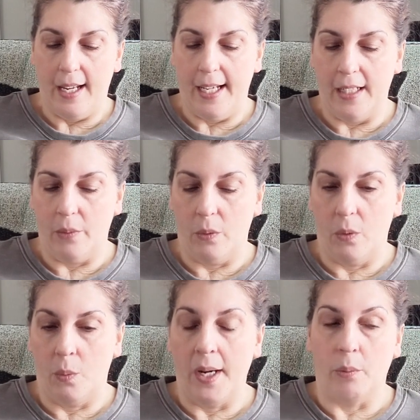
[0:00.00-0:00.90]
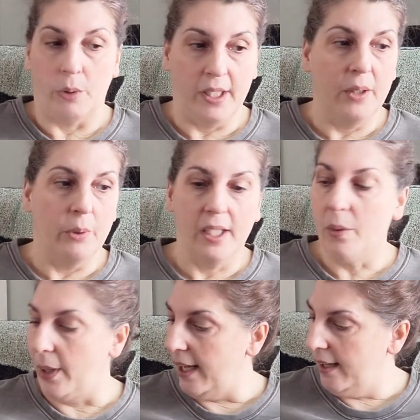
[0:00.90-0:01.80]
it went really, really
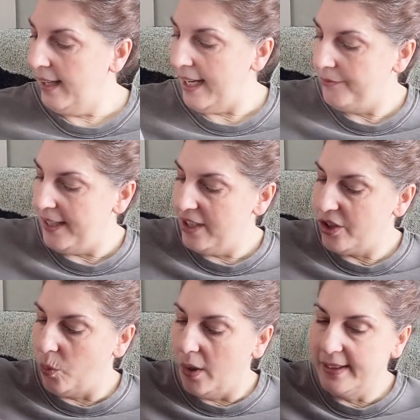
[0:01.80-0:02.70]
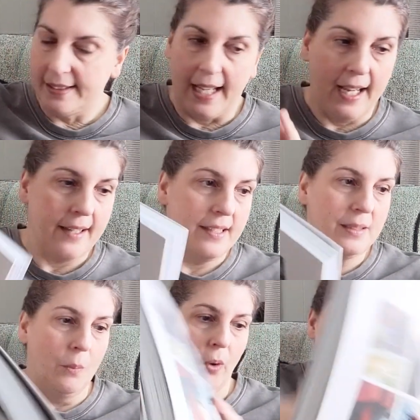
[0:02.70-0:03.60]
well. I finished one sock
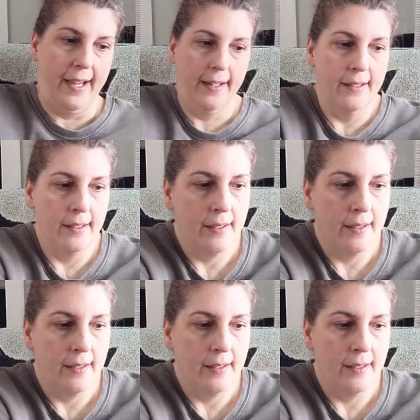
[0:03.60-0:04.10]
this morning.